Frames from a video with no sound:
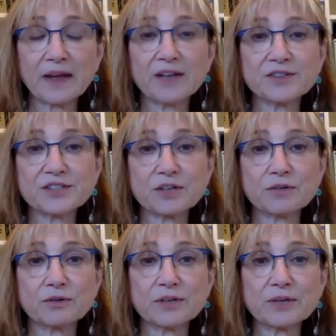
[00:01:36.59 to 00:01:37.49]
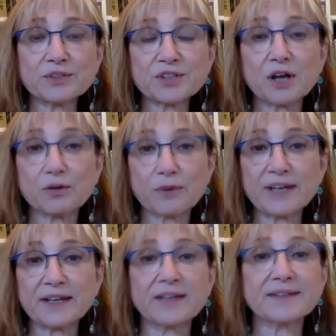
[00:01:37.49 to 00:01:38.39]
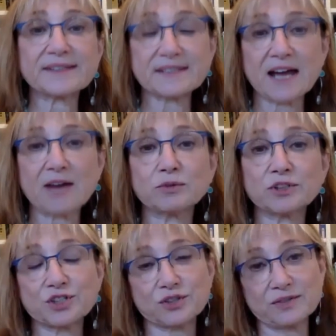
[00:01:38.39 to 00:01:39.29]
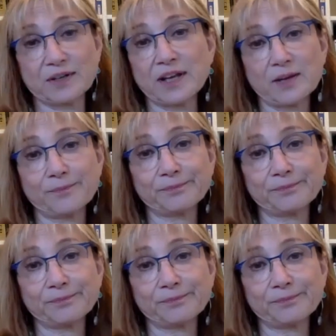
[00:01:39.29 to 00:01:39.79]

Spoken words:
And so it was already an established name.